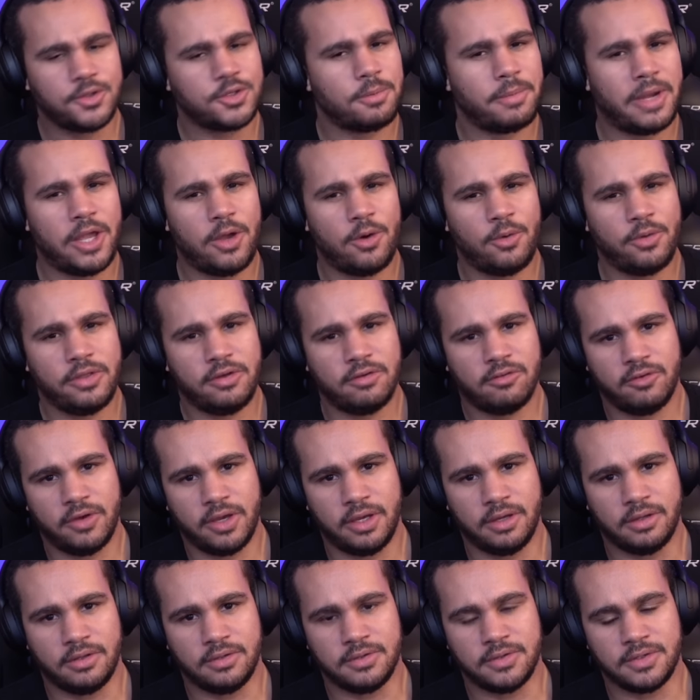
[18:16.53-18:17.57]
also, my
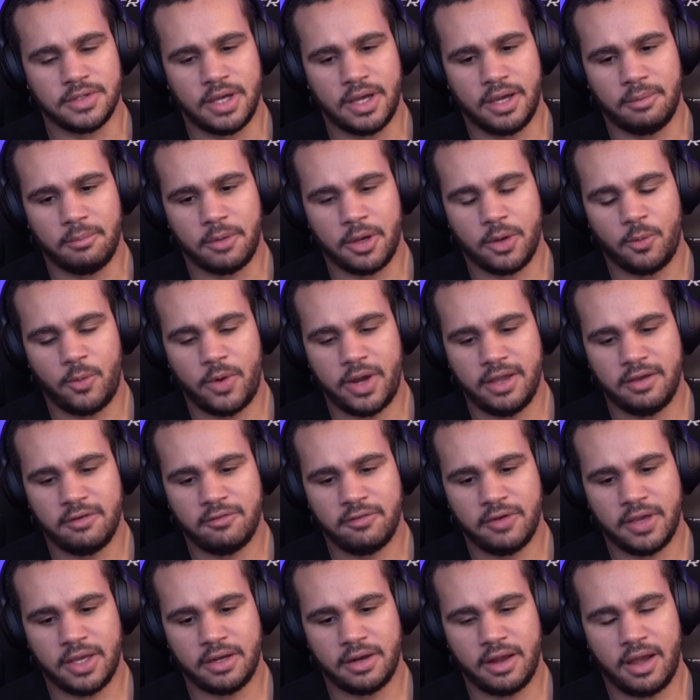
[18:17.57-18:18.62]
OnlyFans. Uh, my
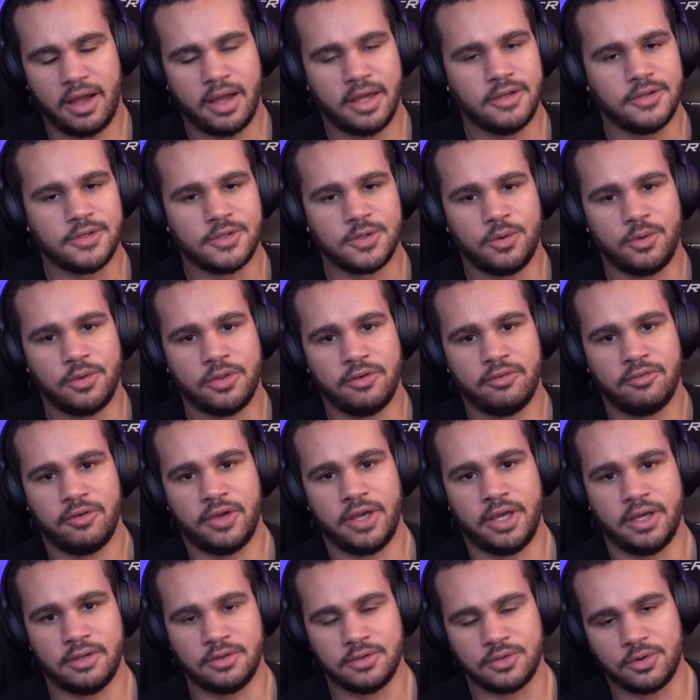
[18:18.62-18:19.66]
wife and I's
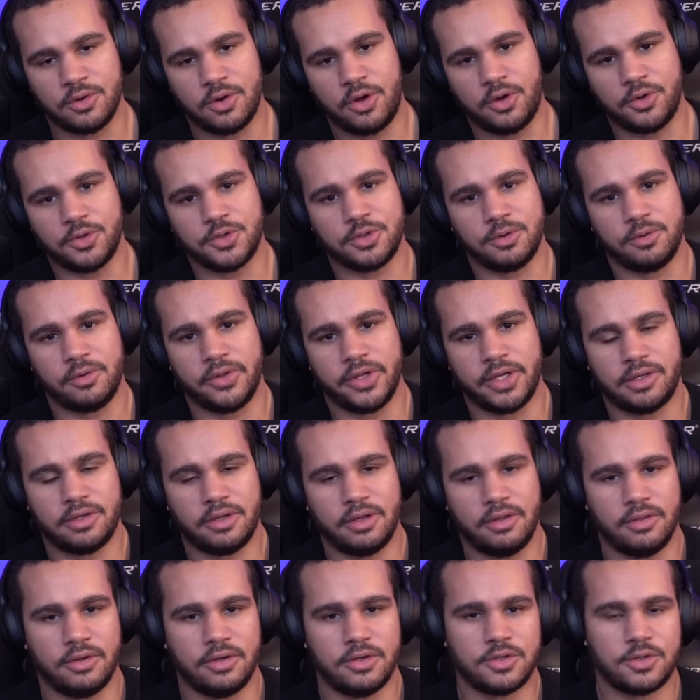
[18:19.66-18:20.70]
OnlyFans are also
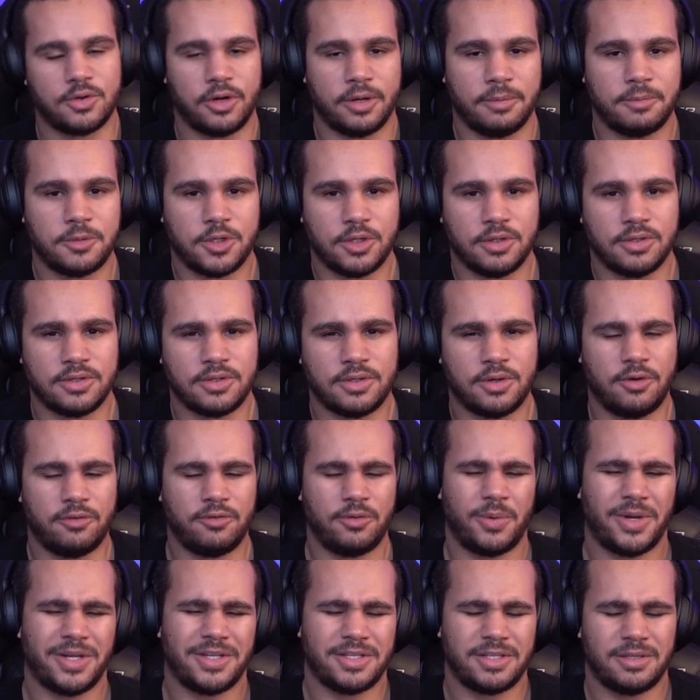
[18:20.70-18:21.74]
linked in the description. So
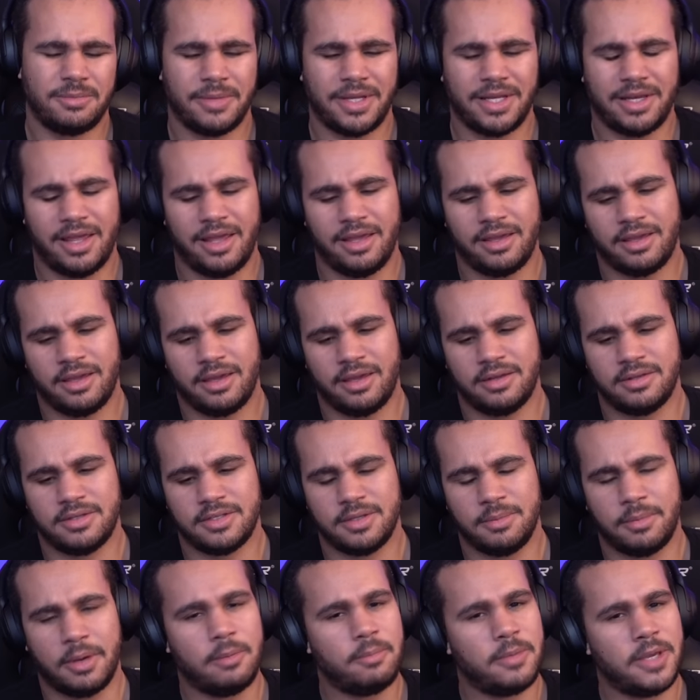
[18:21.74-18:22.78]
if you want to see me
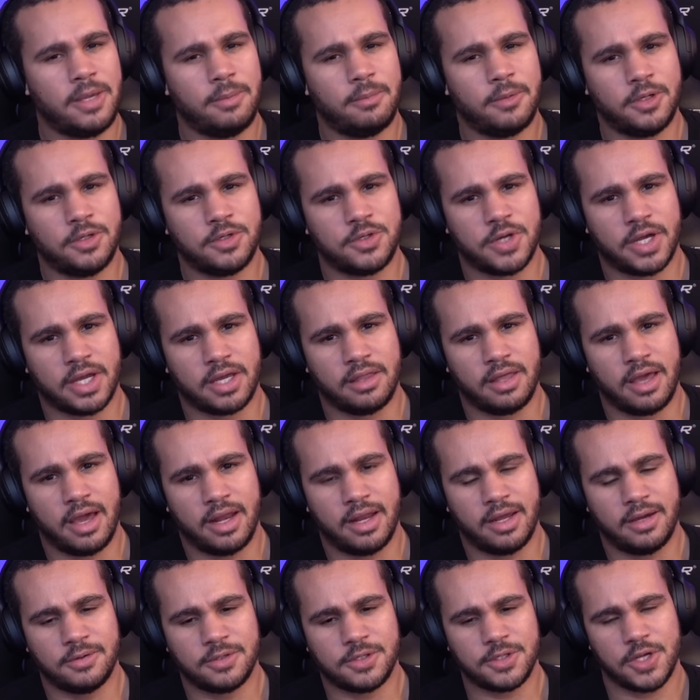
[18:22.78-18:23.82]
naked, see my peepee, -pee, check
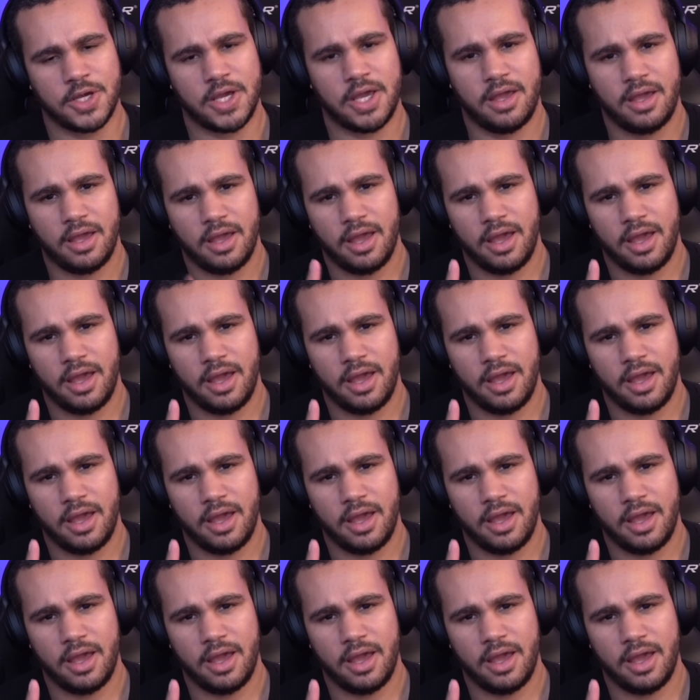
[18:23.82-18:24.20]
that out.